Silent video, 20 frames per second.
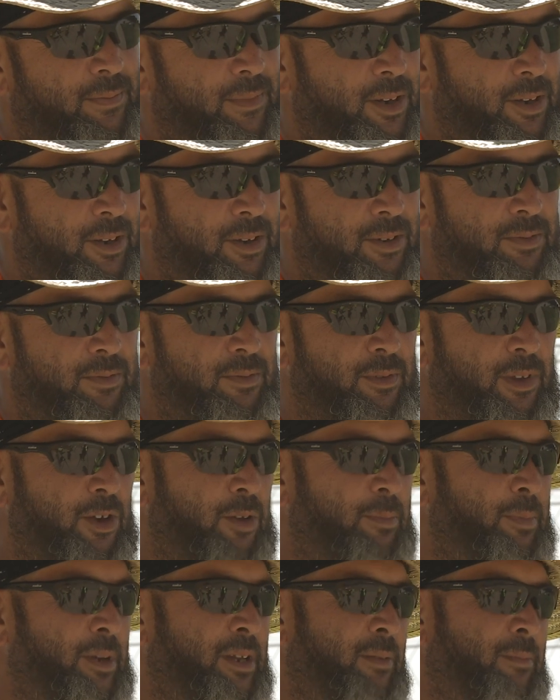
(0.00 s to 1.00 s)
You know, a
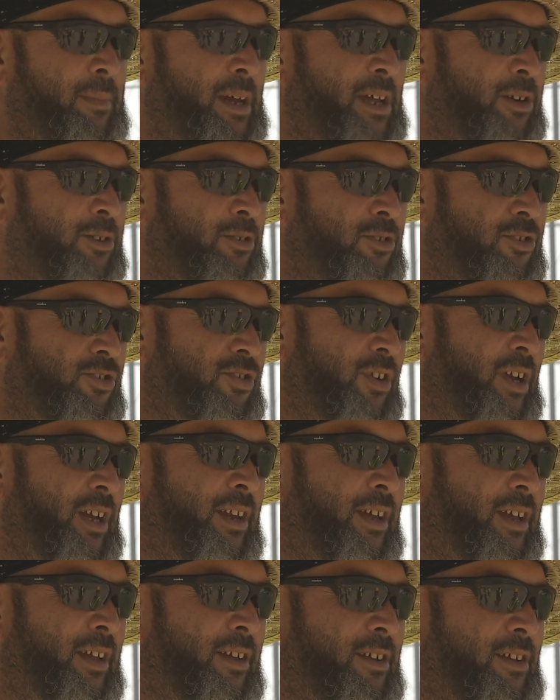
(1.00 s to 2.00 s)
little bit of medical
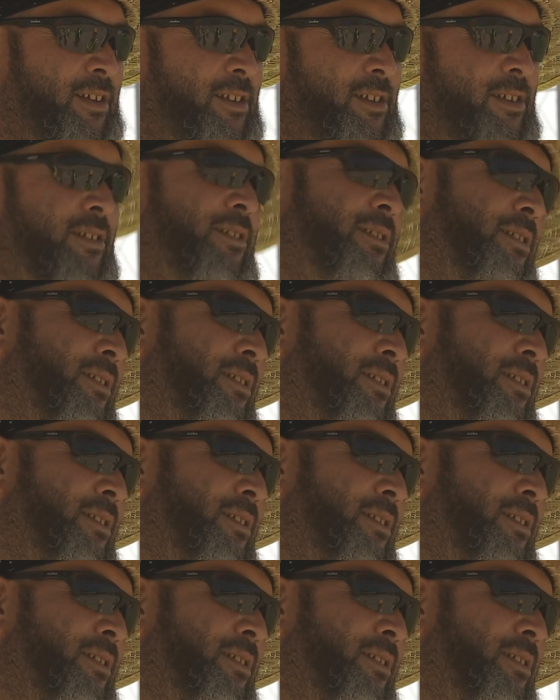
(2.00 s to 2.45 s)
training, because